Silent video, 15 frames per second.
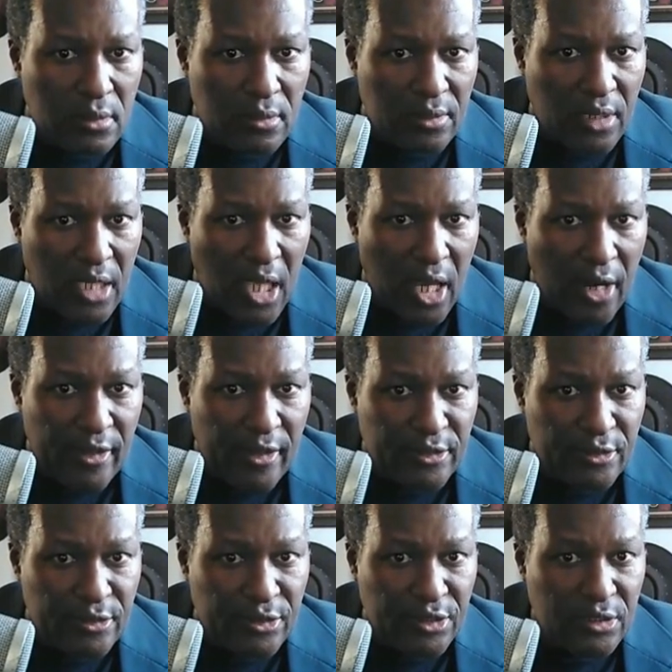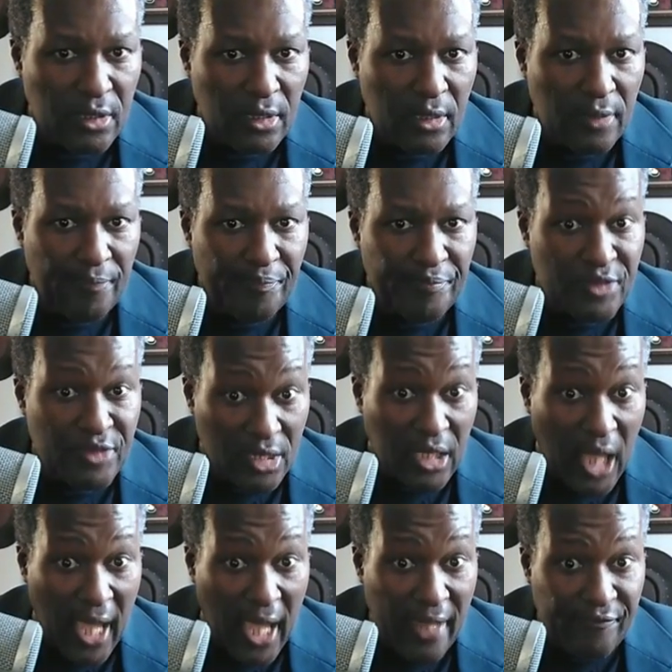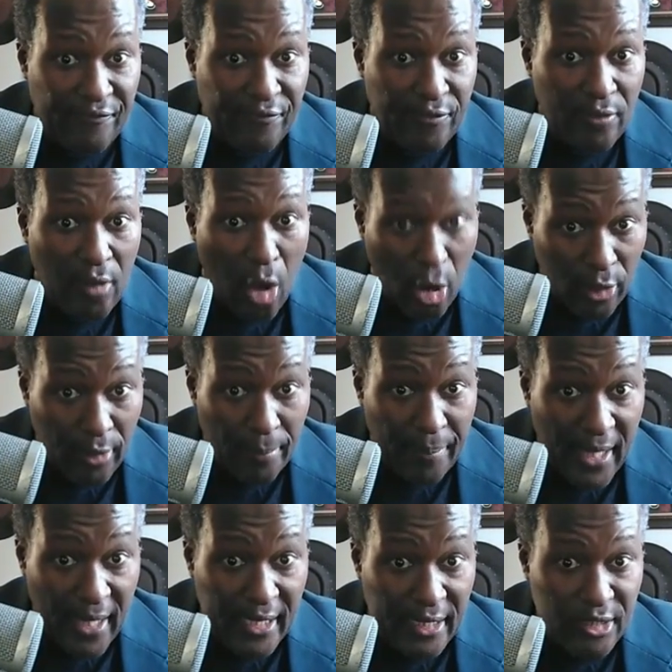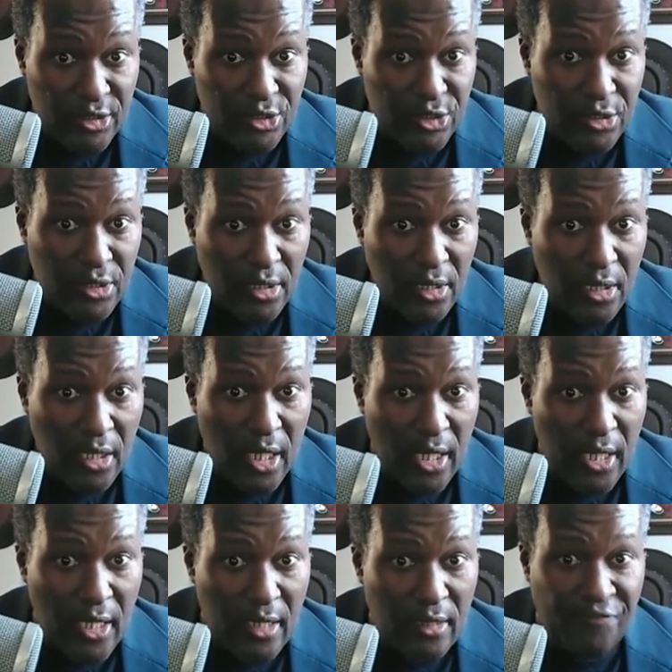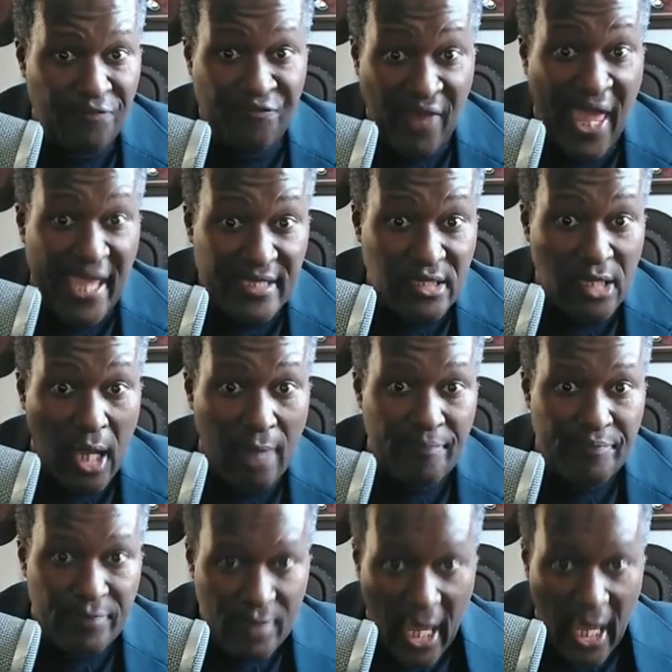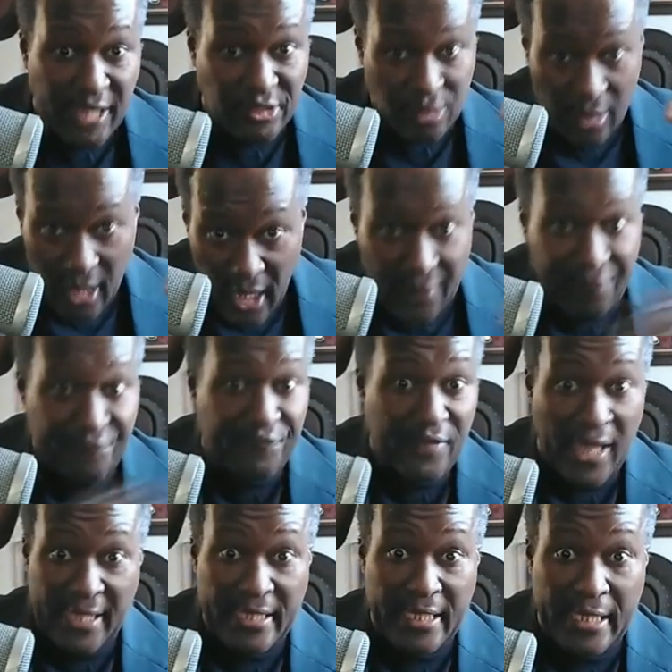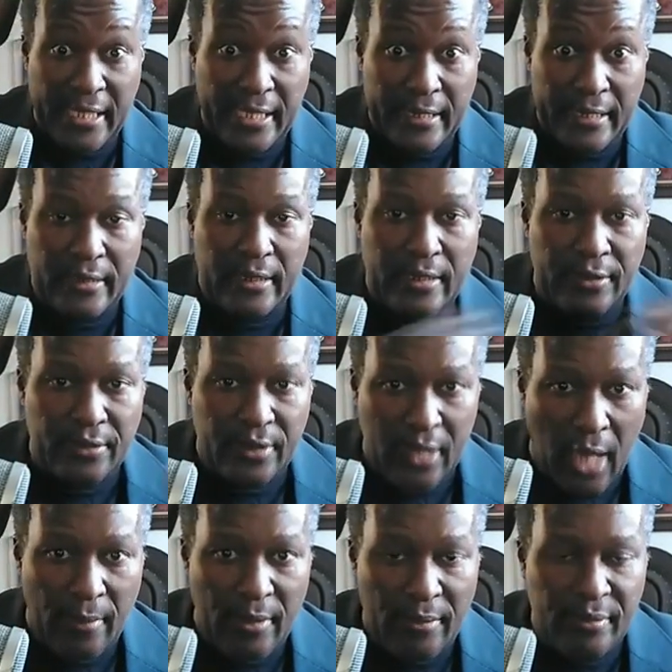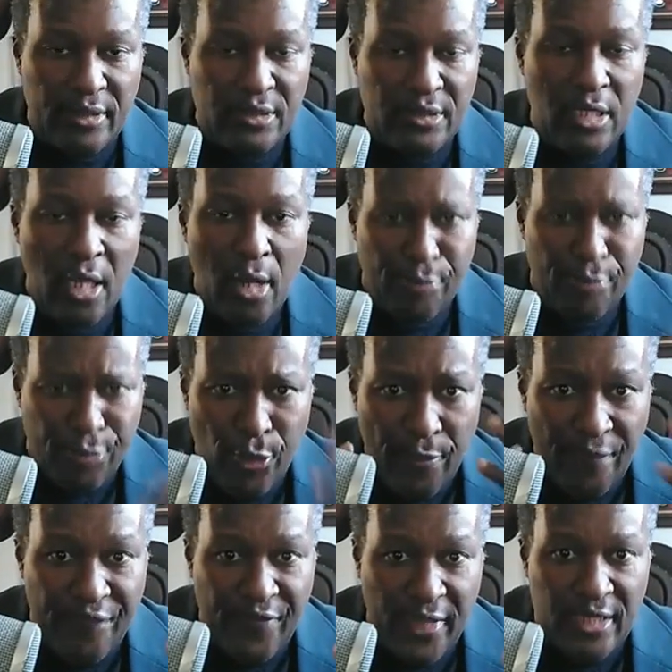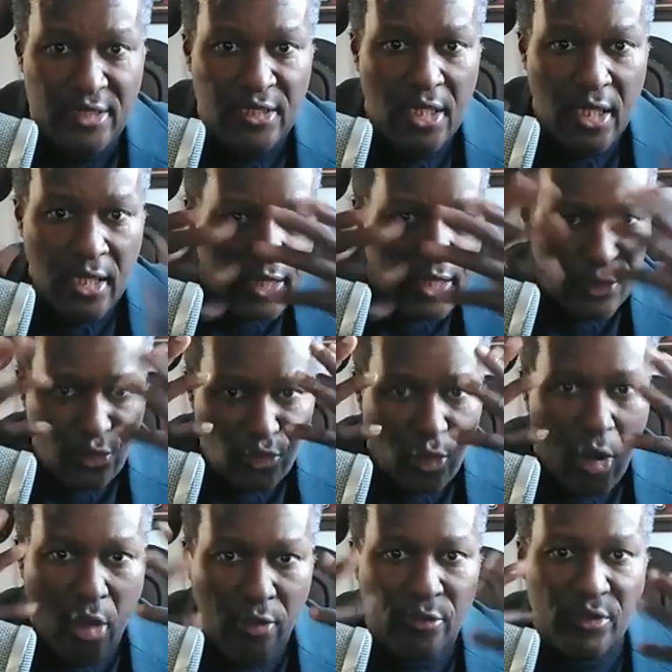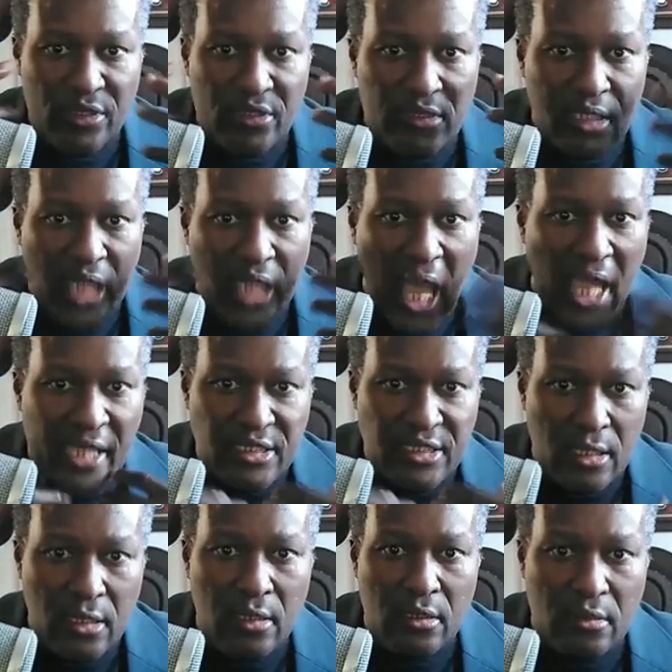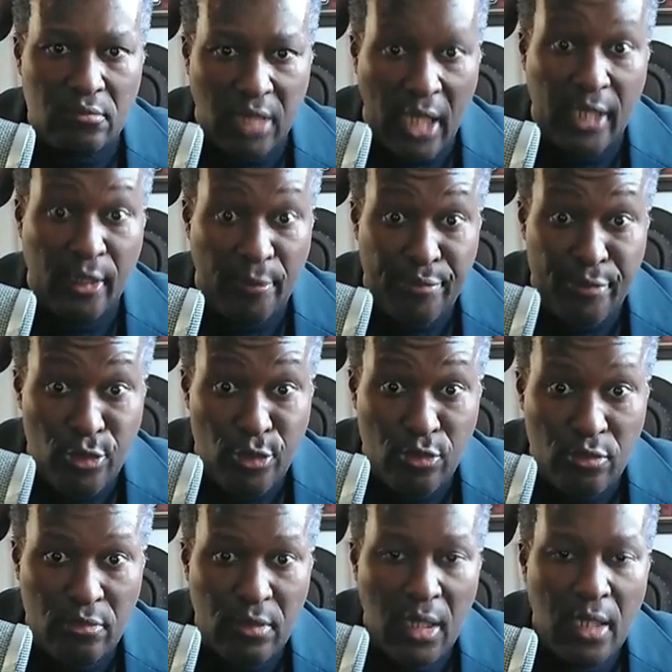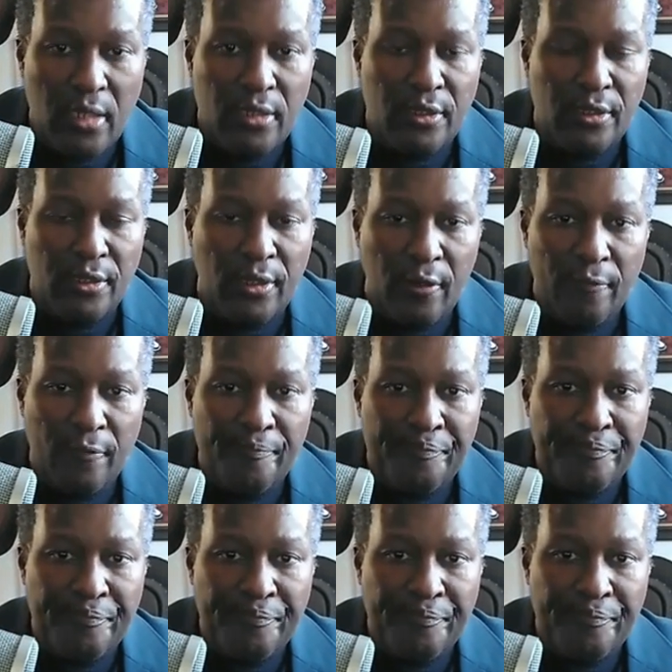the characters to life on a page. Flat Top actually had a flat head in the comic books. Prune face, he draws with lines that looked like a prune. You know,